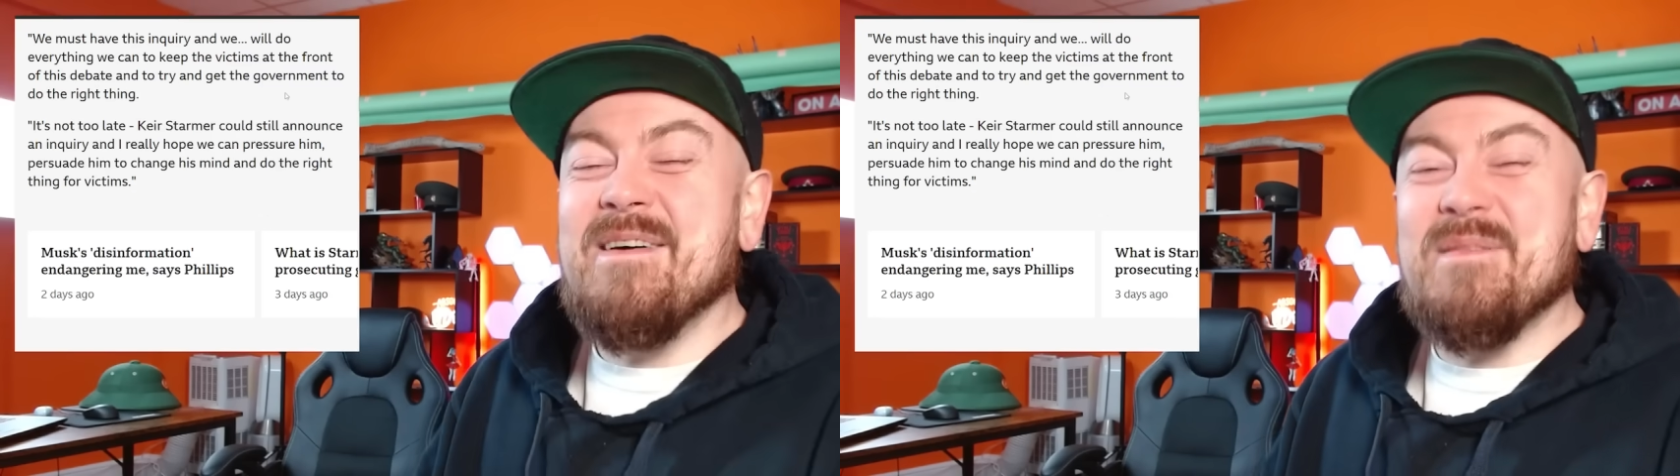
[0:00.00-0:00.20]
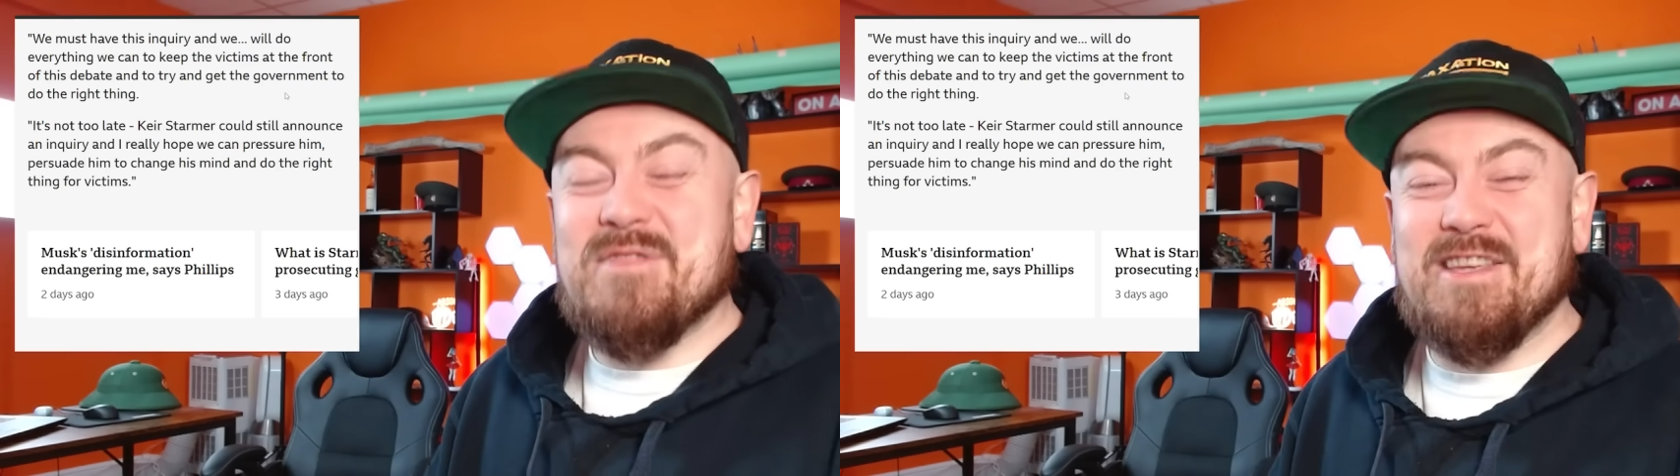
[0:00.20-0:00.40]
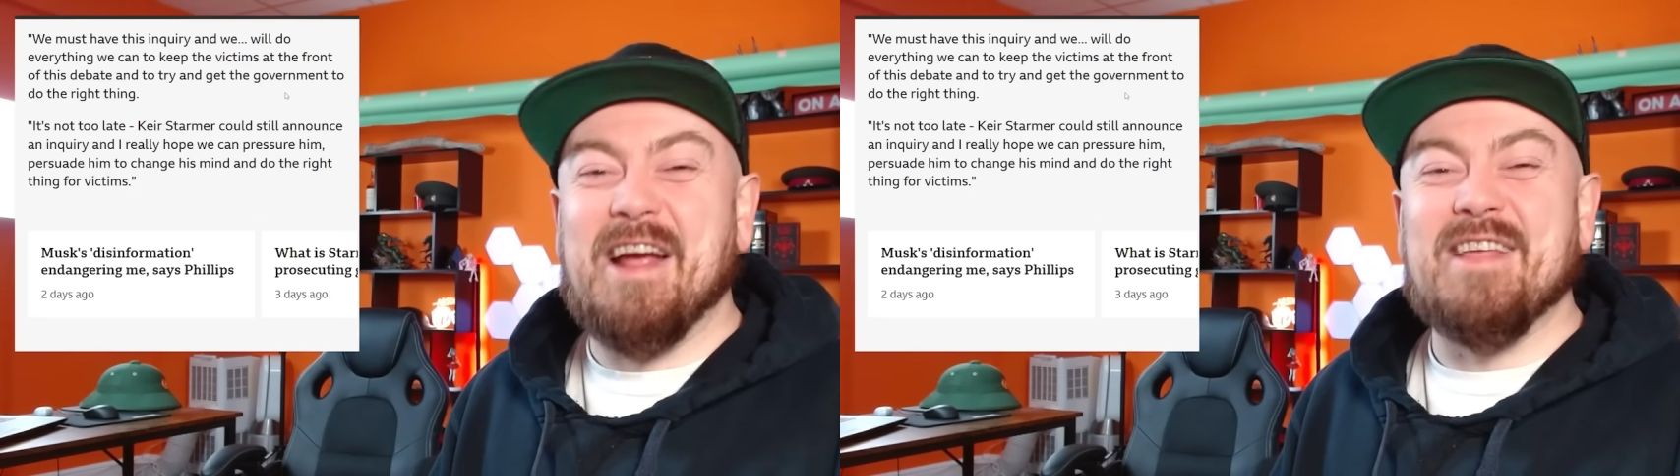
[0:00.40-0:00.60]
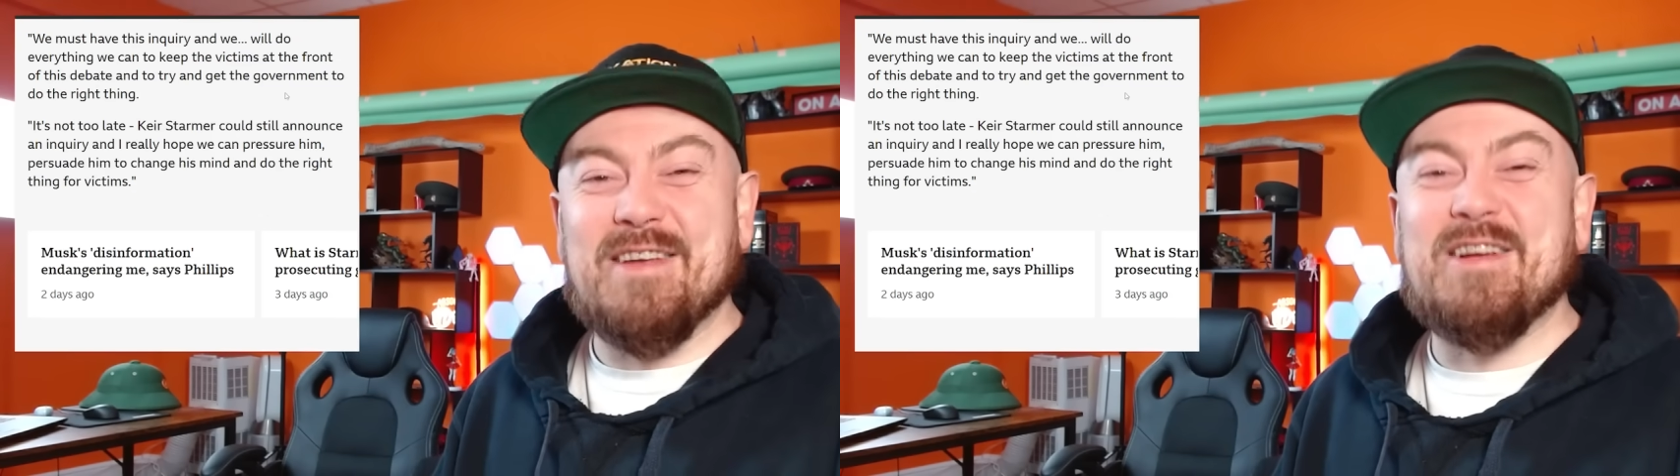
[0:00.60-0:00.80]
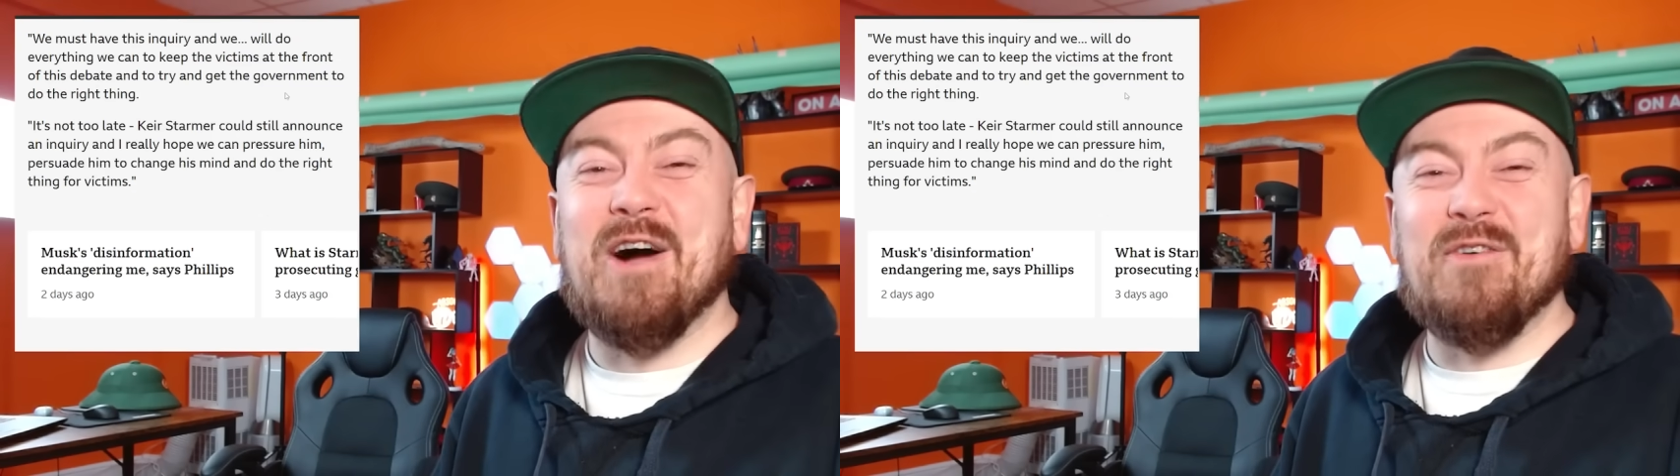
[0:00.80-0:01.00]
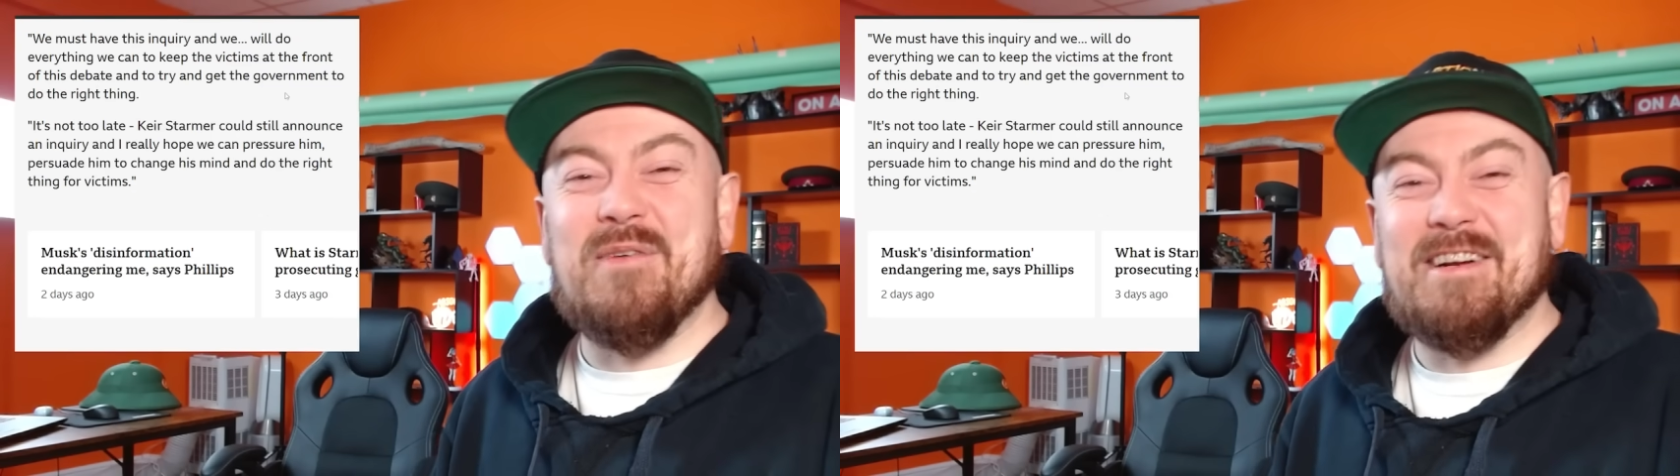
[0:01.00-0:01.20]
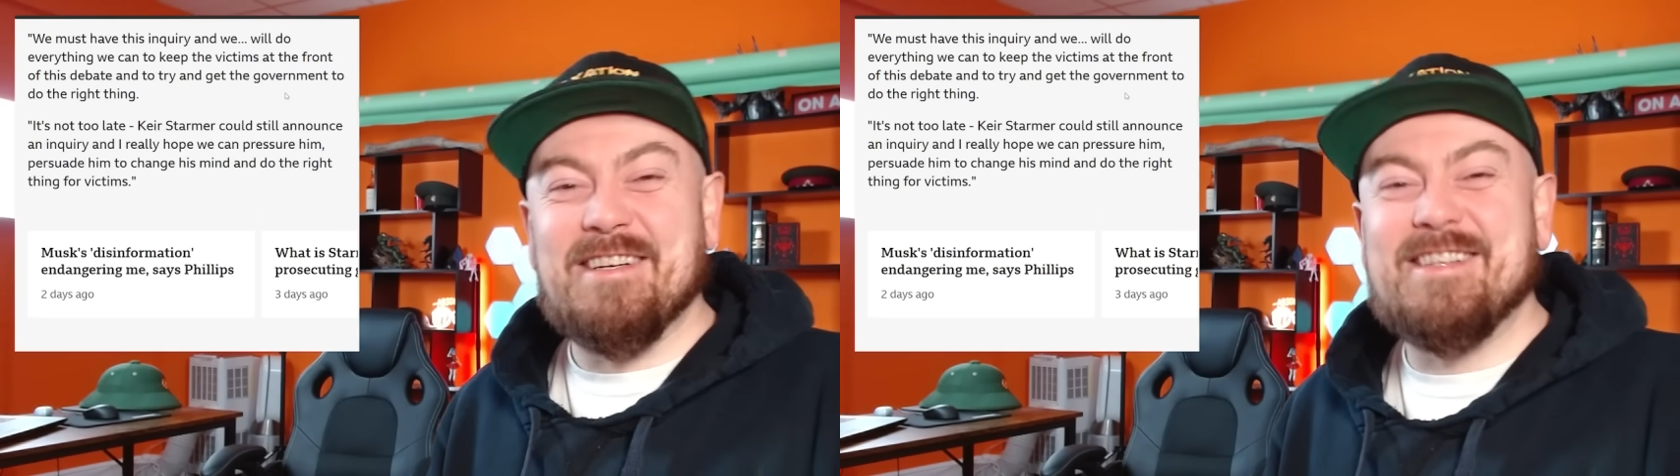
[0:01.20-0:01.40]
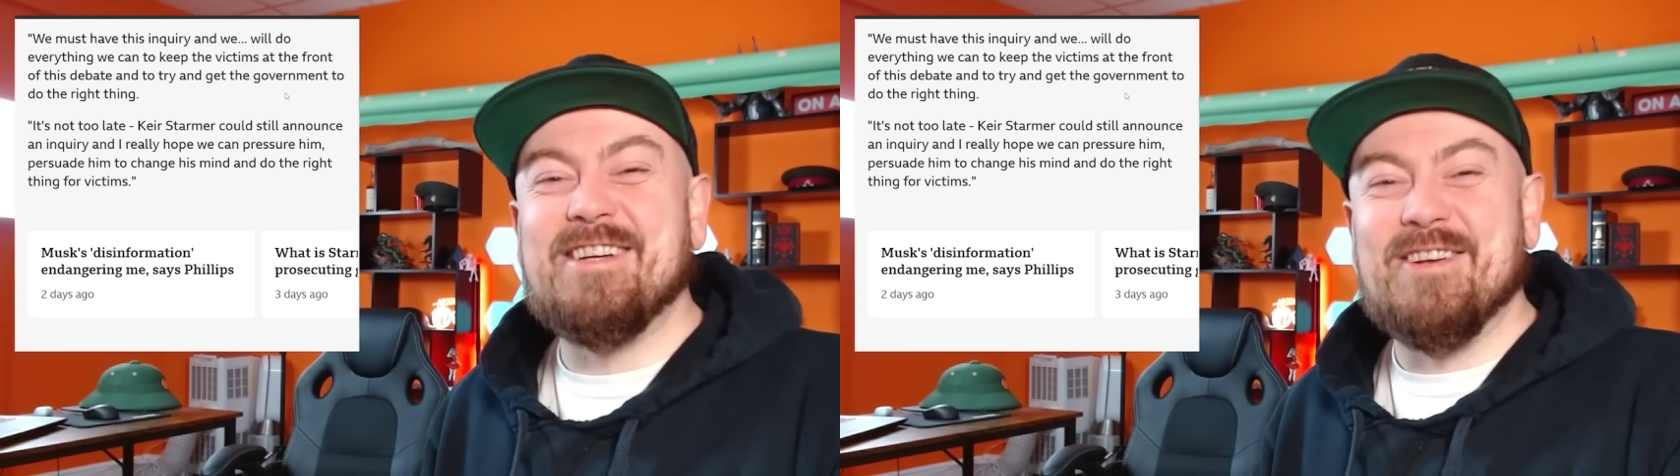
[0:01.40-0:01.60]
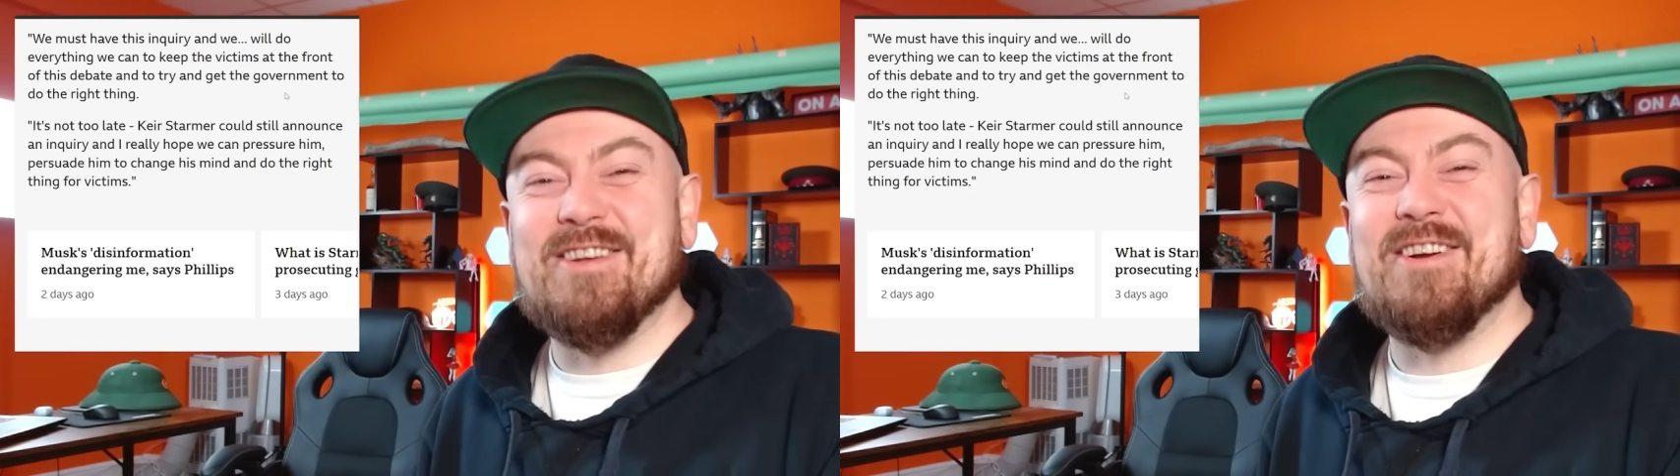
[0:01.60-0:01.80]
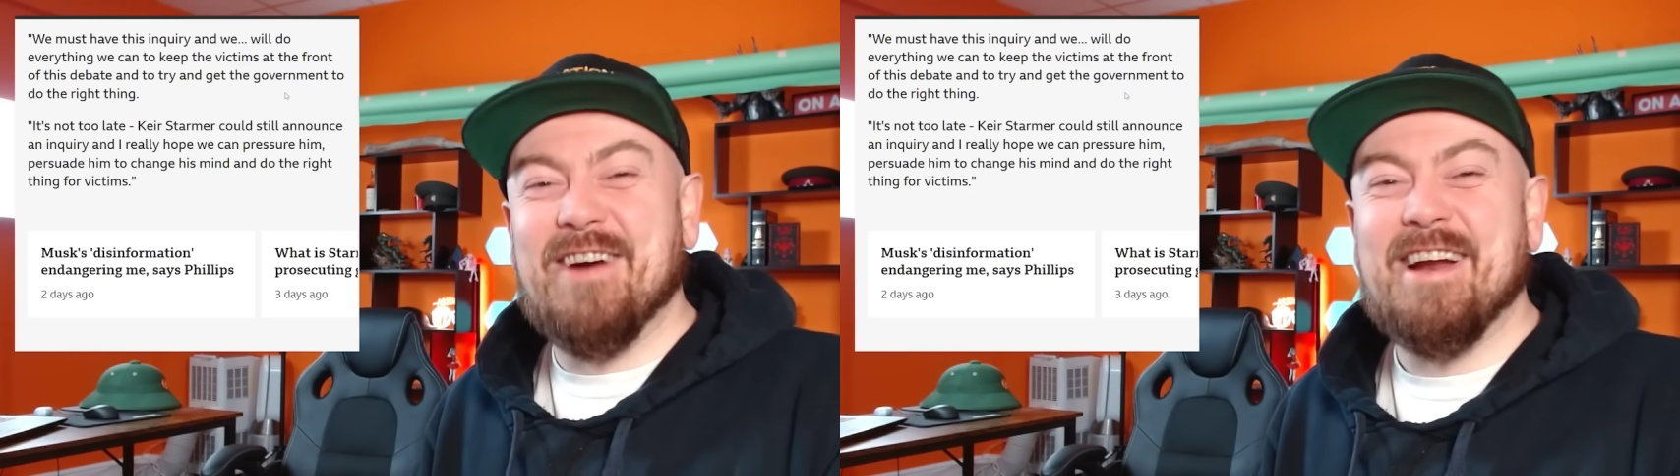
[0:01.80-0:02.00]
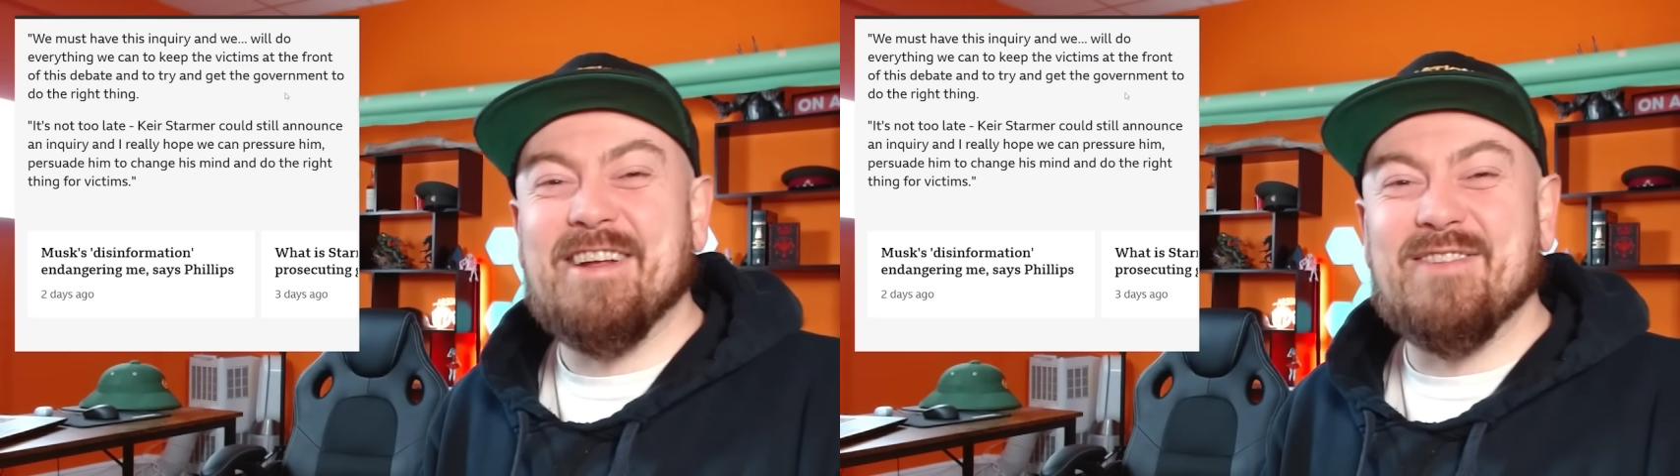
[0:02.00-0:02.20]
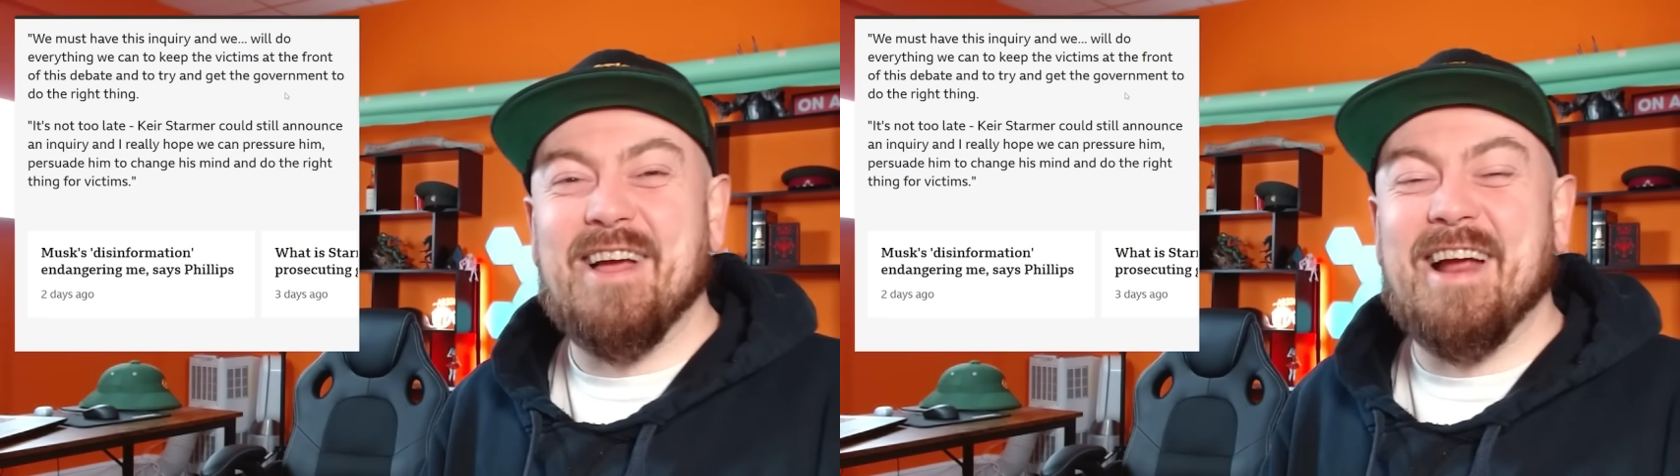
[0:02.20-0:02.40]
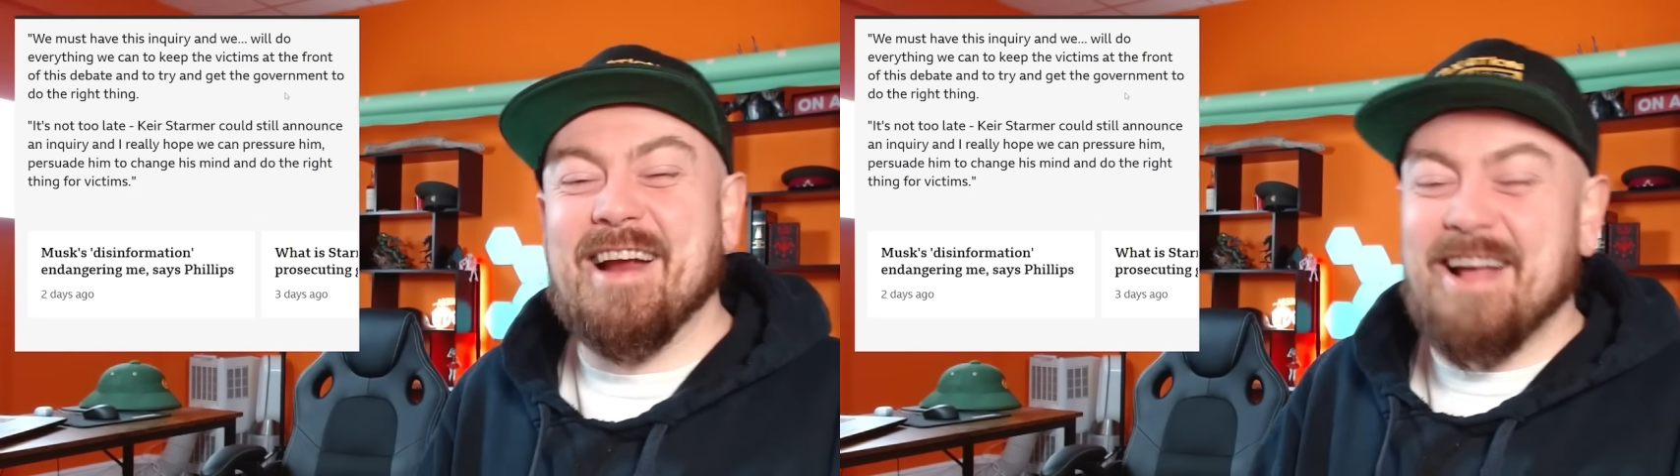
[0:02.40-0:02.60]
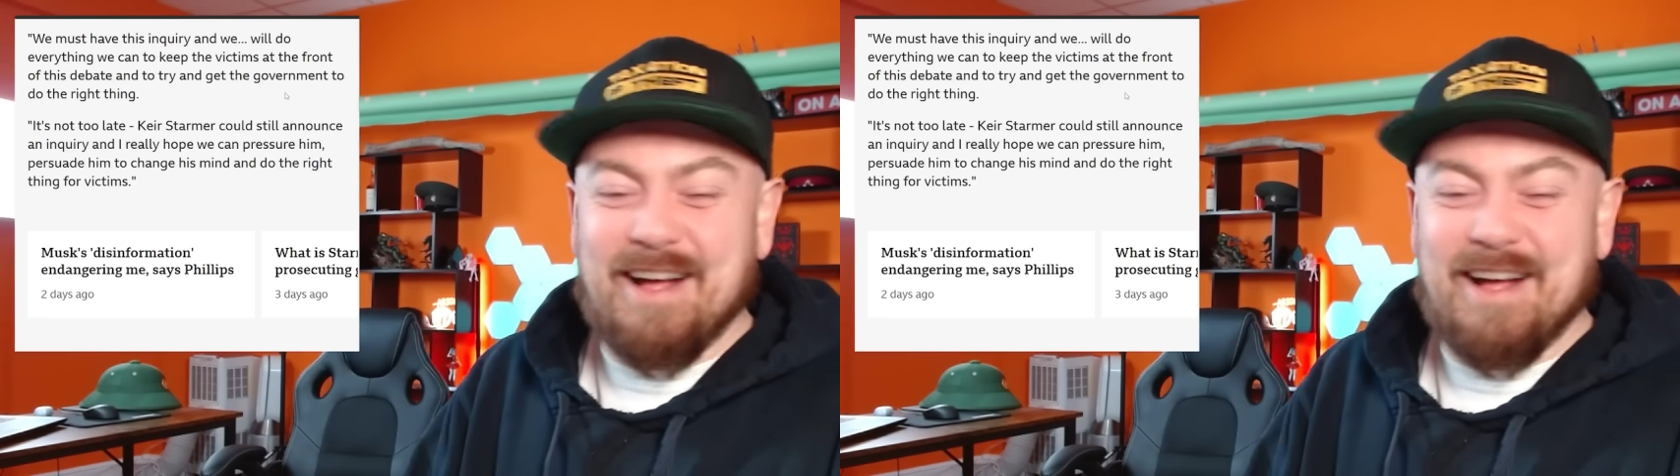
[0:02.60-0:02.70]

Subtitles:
Get the government to do the right thing.